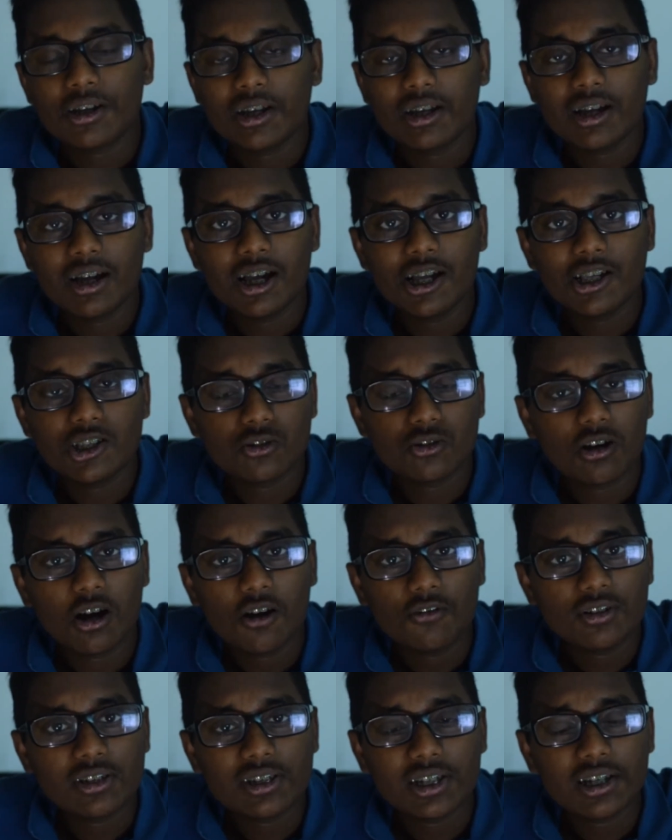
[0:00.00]
guys, so
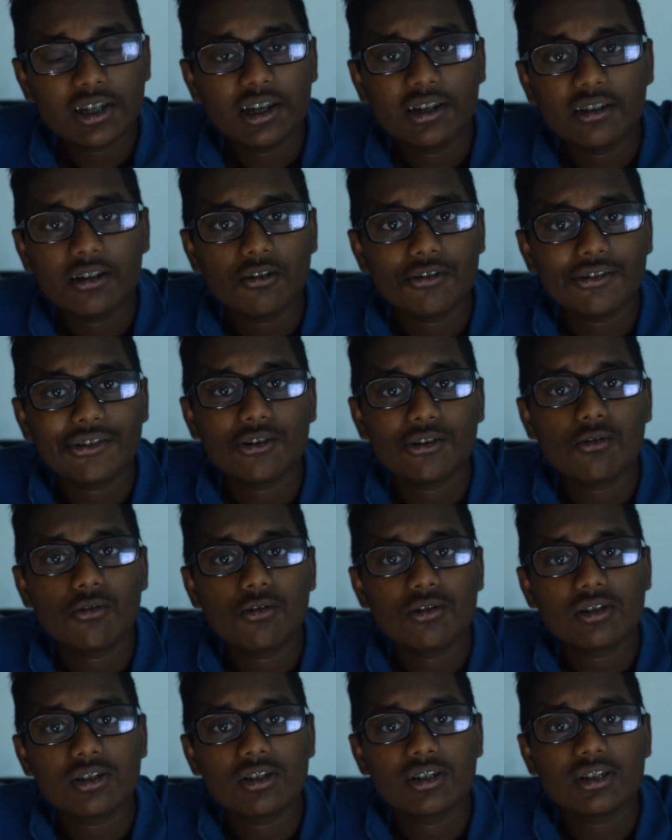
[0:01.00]
after settling down to your
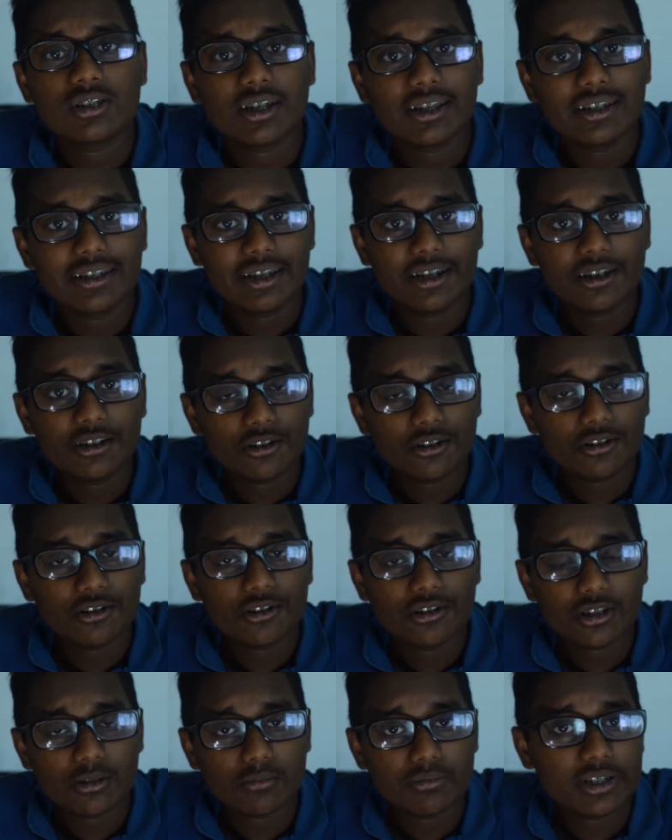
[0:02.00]
courses and getting to know your
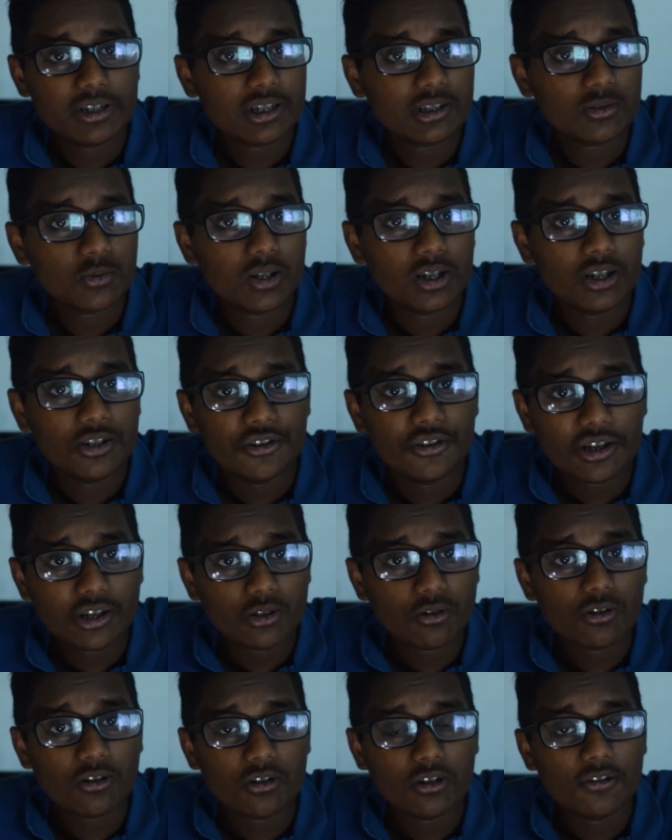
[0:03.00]
subjects well, you can
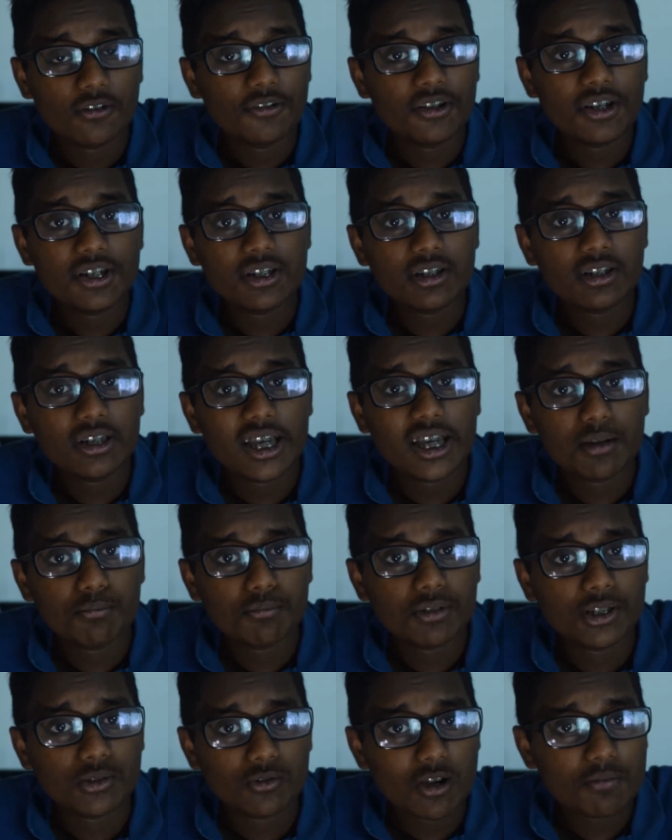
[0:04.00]
go to the official
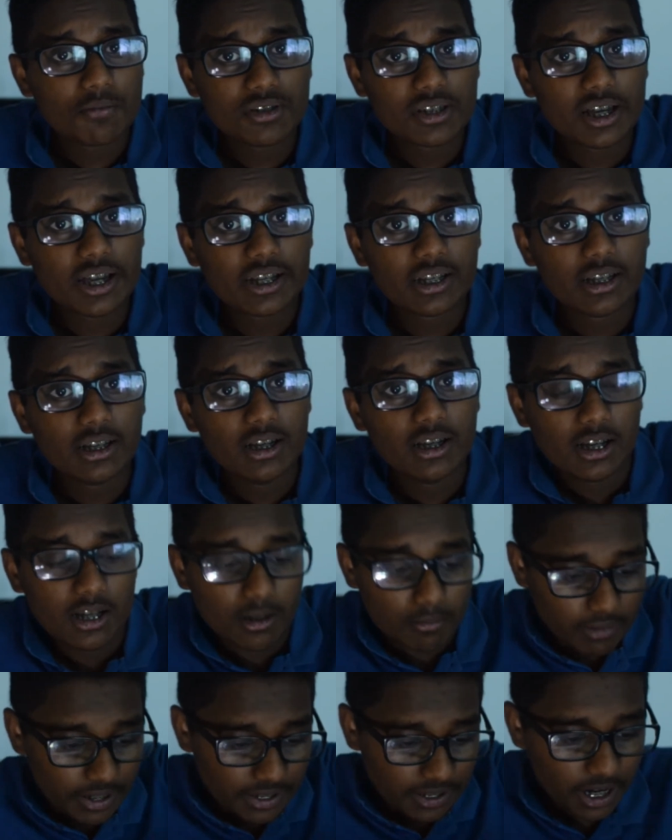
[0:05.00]
Cambridge website
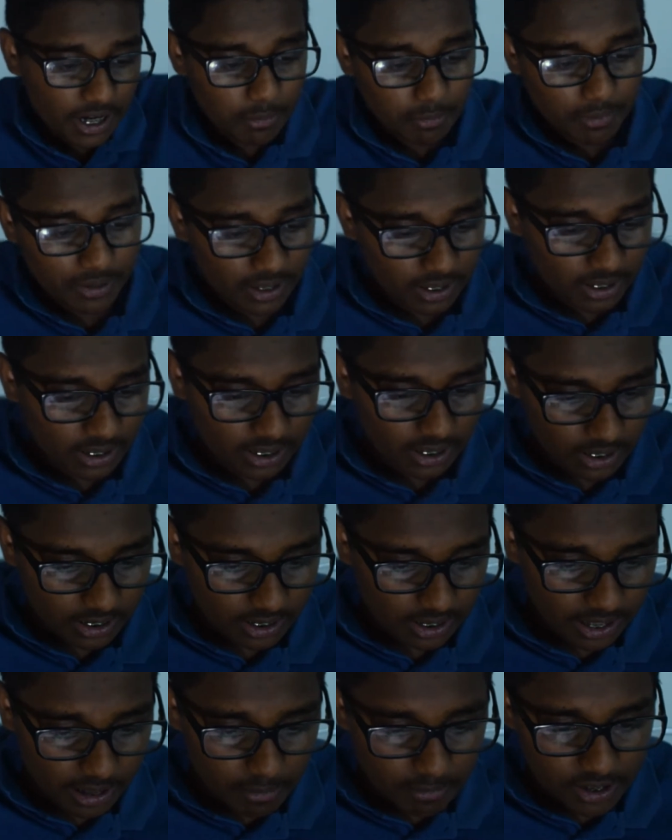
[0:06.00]
by typing
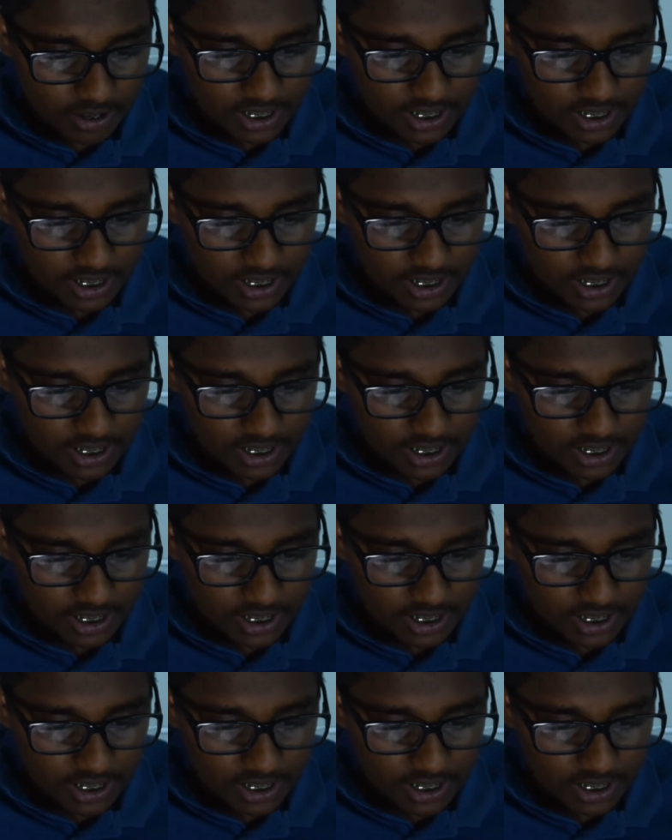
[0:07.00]
Cambridge